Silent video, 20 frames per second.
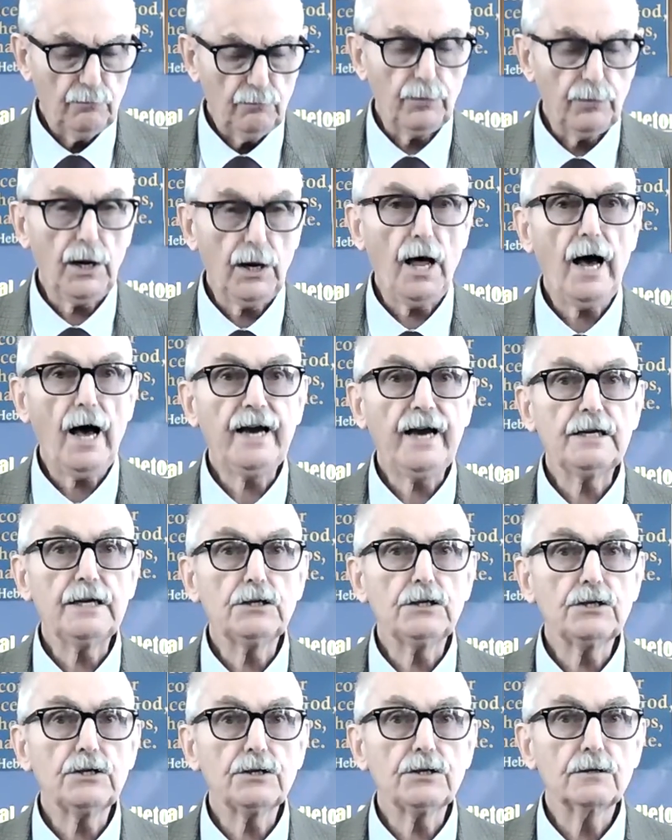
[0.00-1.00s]

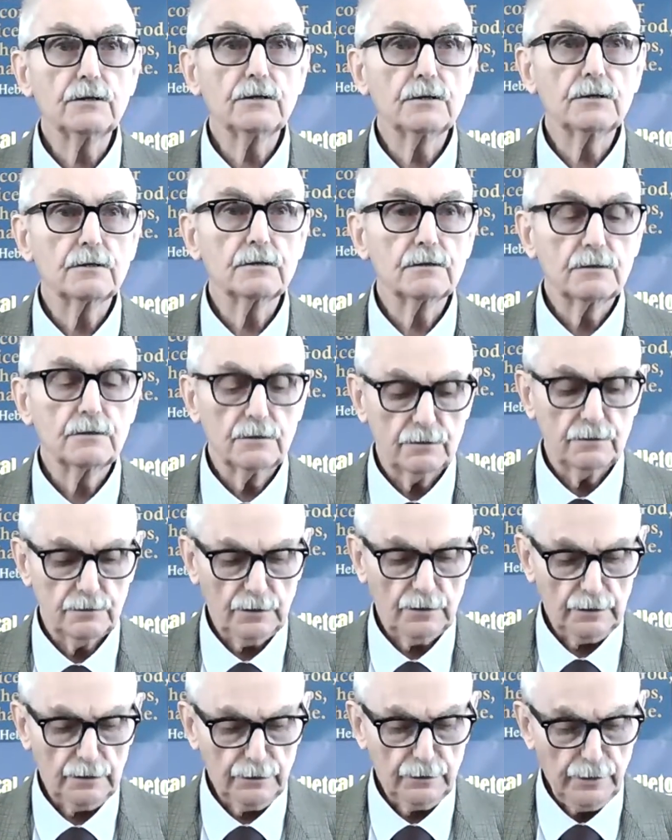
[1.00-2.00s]
blind,
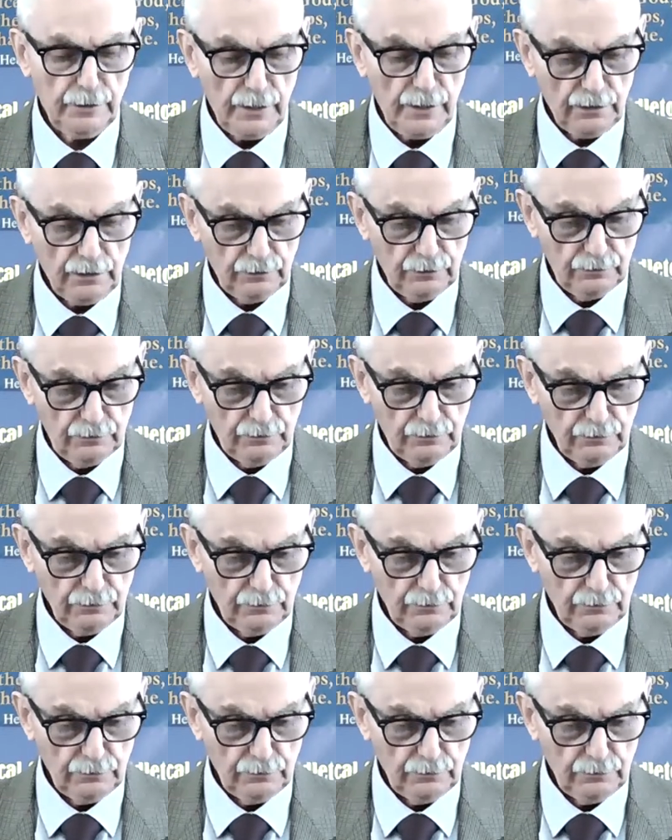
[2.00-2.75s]
and naked.